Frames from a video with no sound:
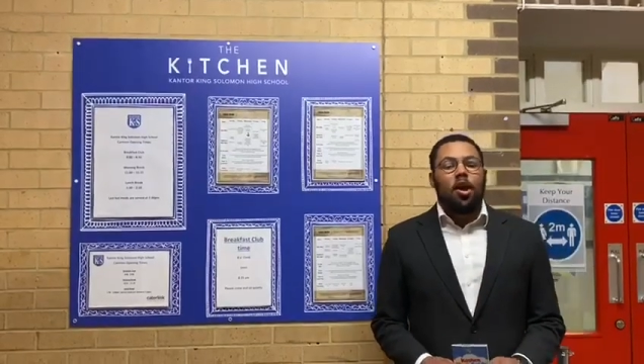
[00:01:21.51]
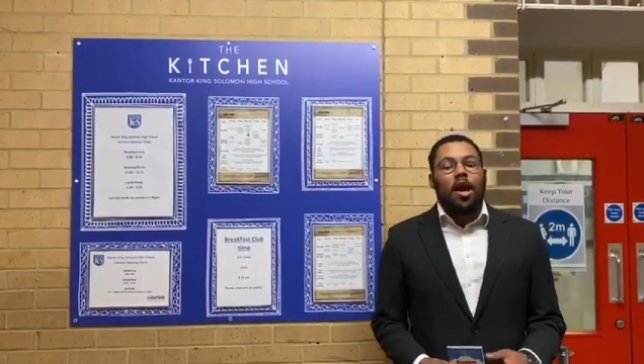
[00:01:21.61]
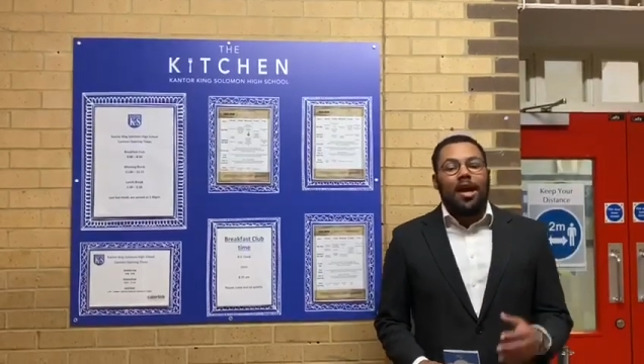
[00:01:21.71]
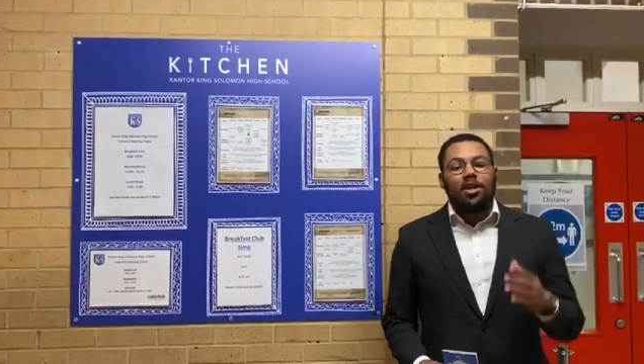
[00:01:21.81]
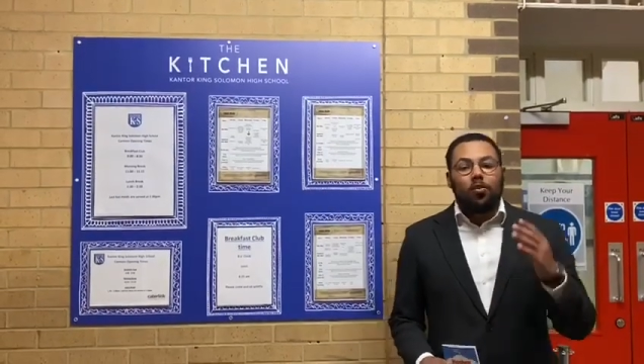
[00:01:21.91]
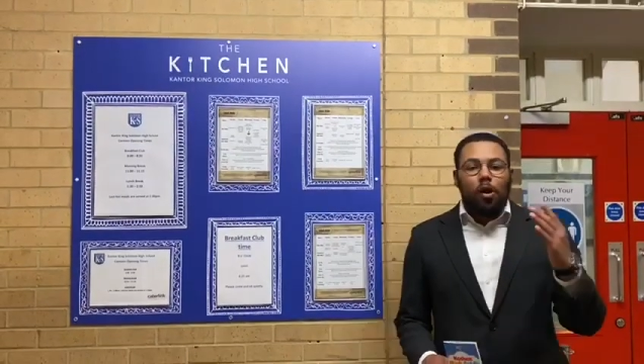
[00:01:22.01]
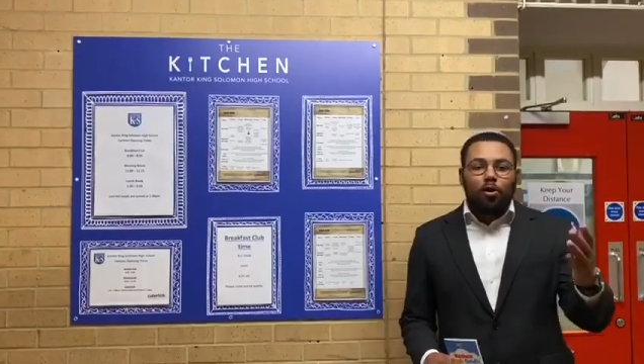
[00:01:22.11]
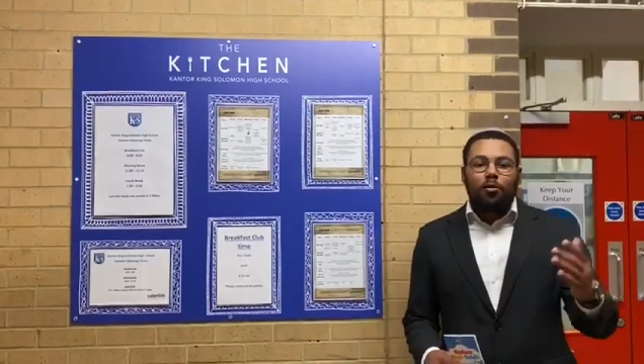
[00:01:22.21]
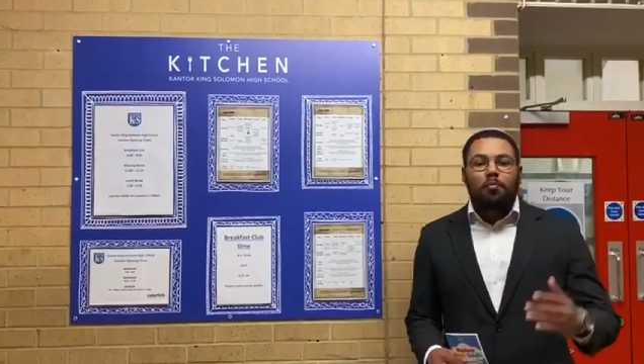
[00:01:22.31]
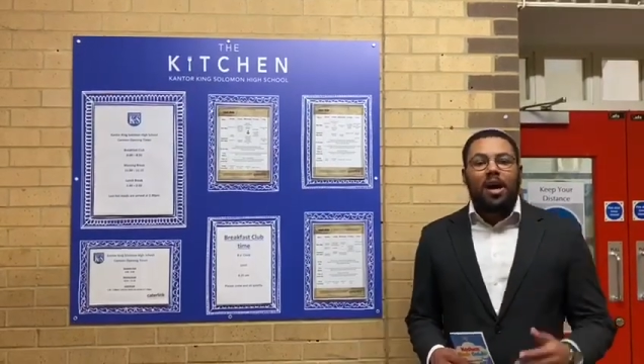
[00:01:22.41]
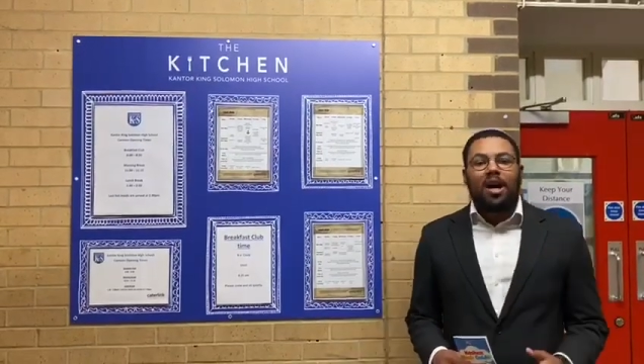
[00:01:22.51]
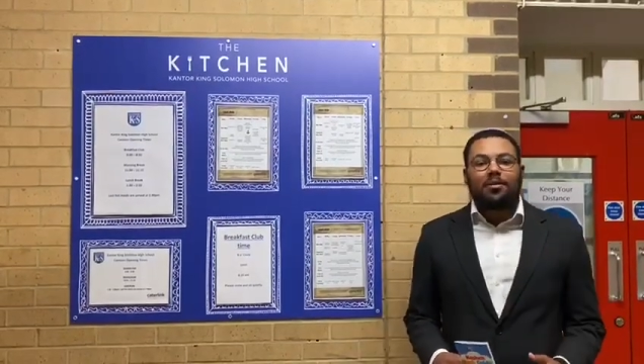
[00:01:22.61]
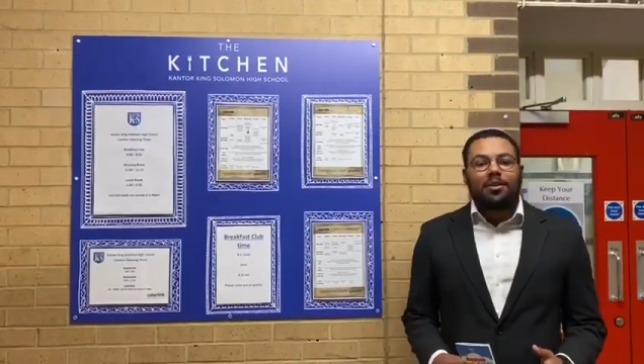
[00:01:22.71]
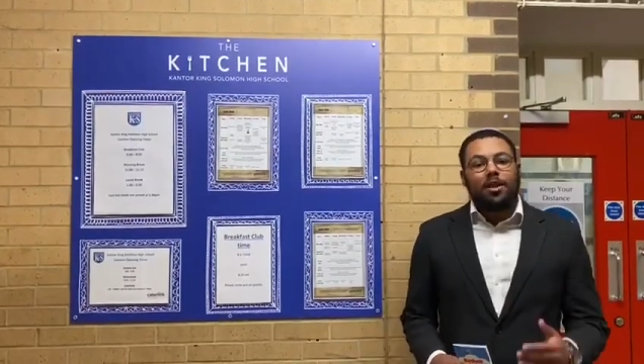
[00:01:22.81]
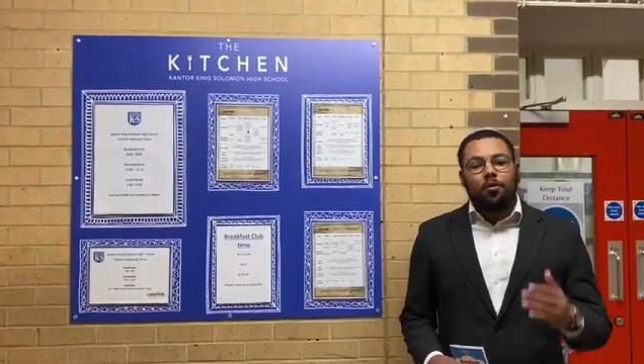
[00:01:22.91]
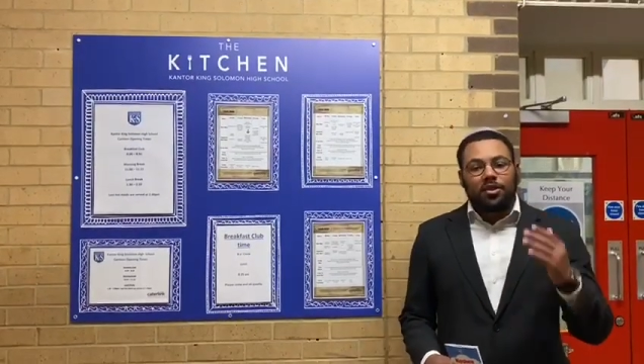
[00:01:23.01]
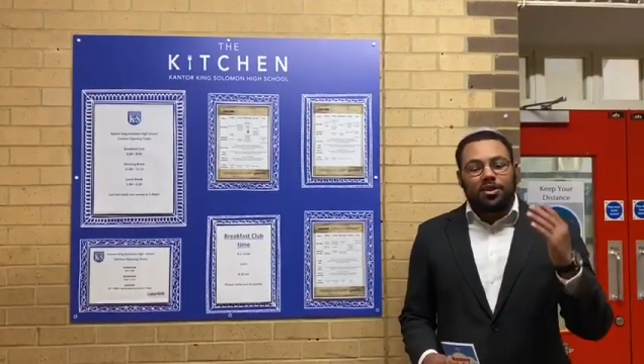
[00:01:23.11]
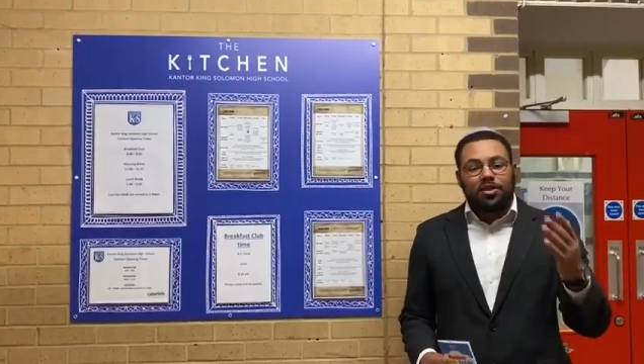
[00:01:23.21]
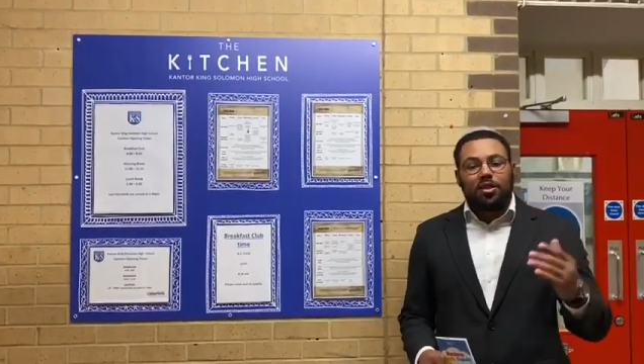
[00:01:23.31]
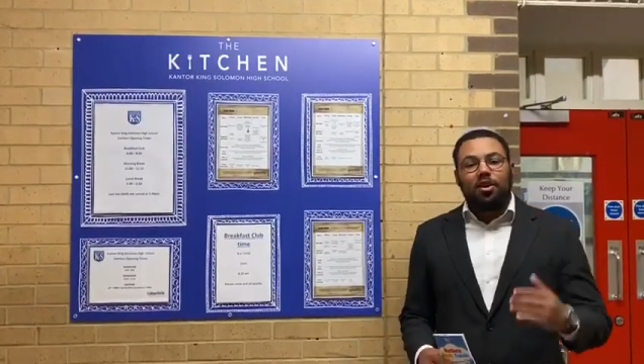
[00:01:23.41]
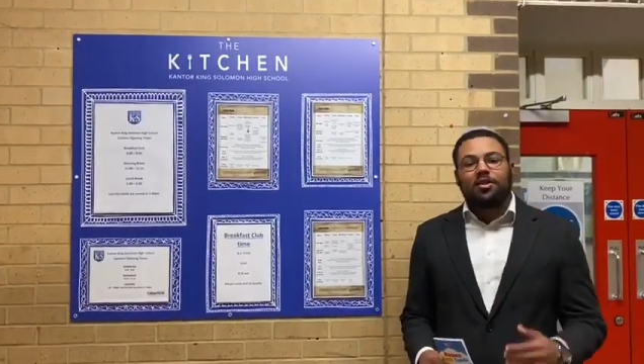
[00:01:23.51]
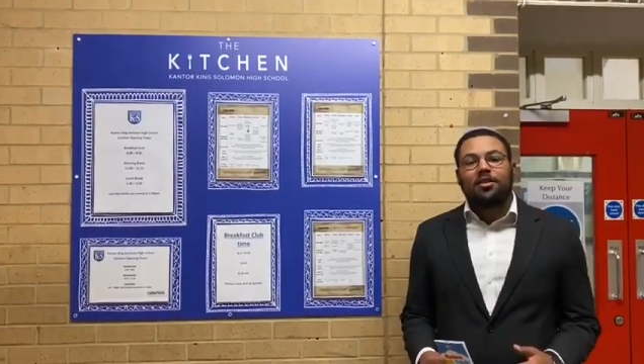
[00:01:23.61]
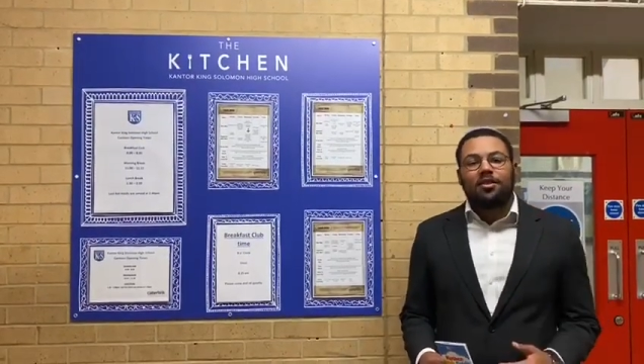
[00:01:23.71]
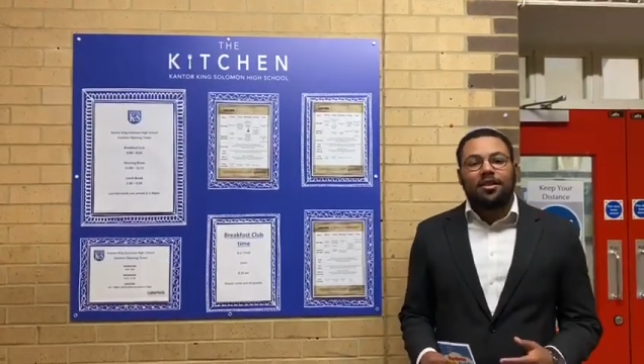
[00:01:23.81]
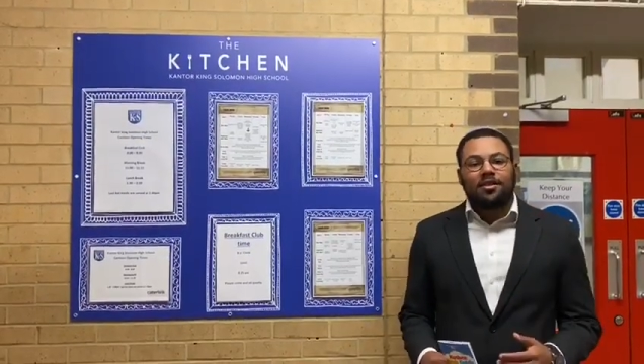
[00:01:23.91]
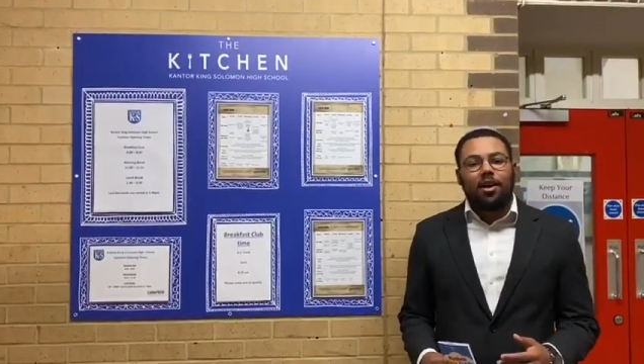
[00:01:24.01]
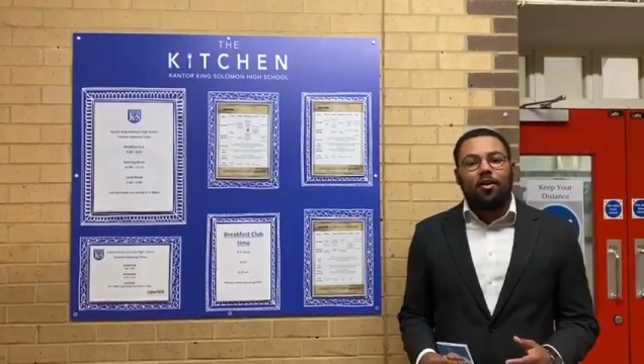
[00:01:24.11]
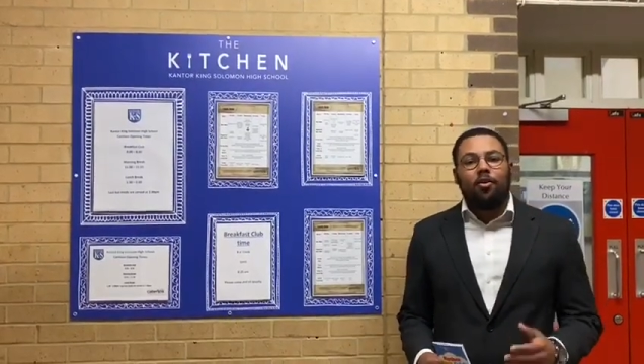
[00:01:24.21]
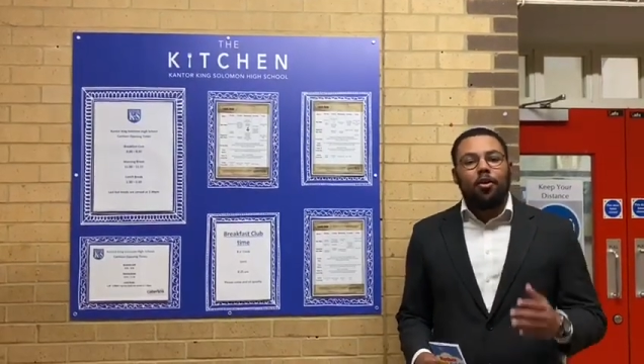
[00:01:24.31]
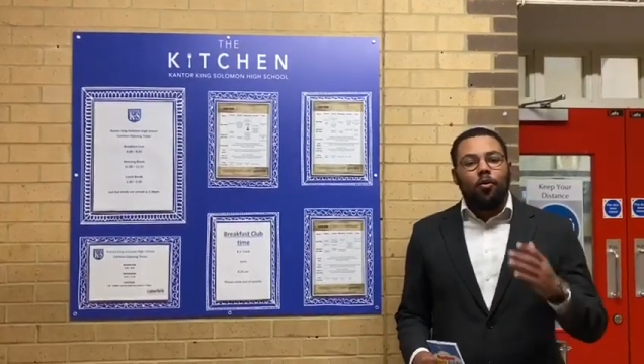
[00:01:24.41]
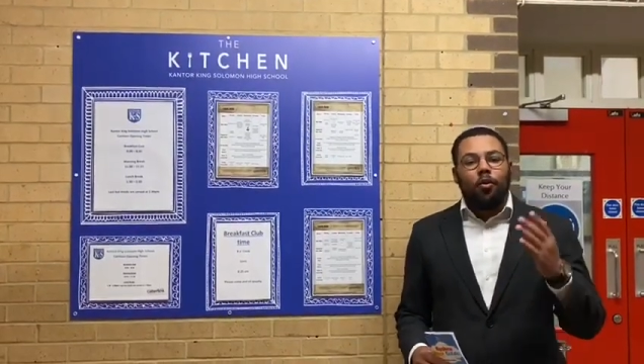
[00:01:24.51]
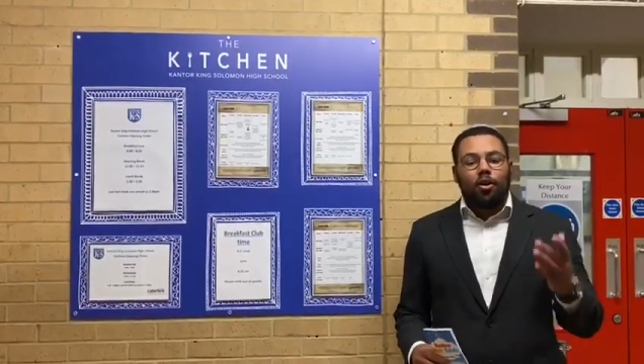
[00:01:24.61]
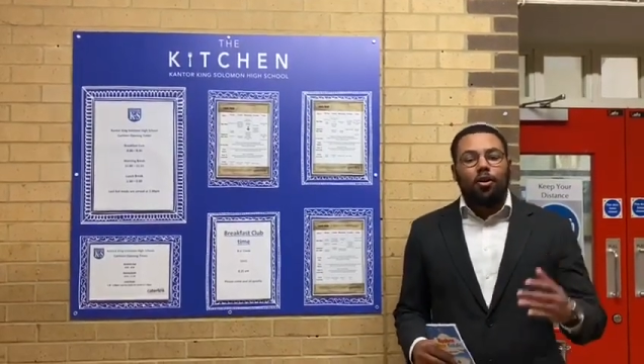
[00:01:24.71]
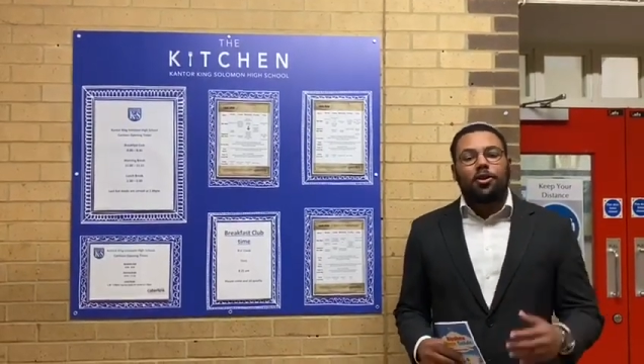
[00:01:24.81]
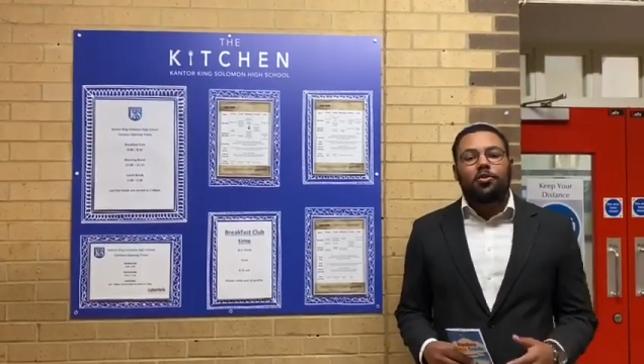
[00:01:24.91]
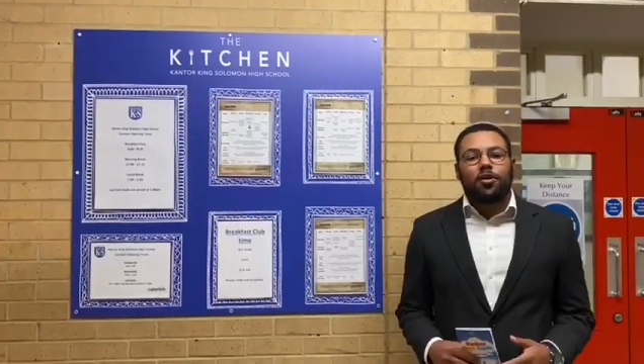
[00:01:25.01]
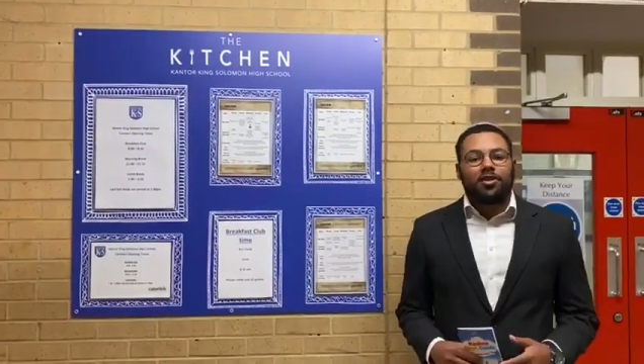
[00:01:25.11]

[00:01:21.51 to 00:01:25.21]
In your welcome packs, it will discuss in detail what kosher is,